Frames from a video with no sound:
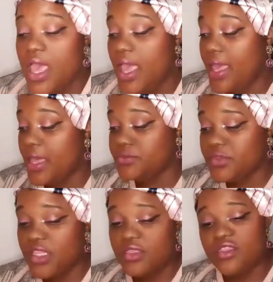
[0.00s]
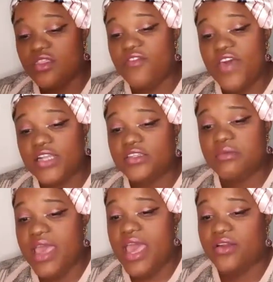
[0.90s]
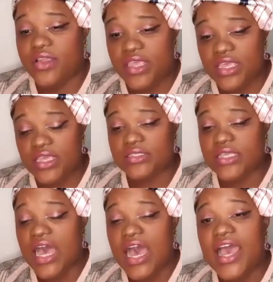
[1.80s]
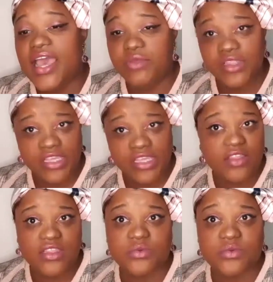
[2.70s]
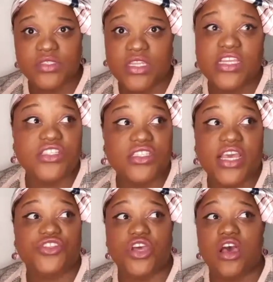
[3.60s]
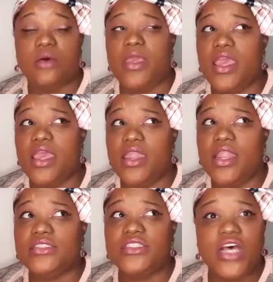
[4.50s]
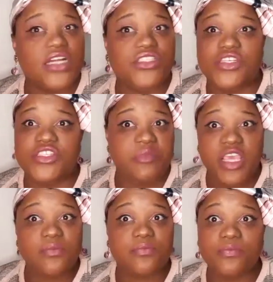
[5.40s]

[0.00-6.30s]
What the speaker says: And the fact of the matter is, I believe that this was an inside job, and it's not just me.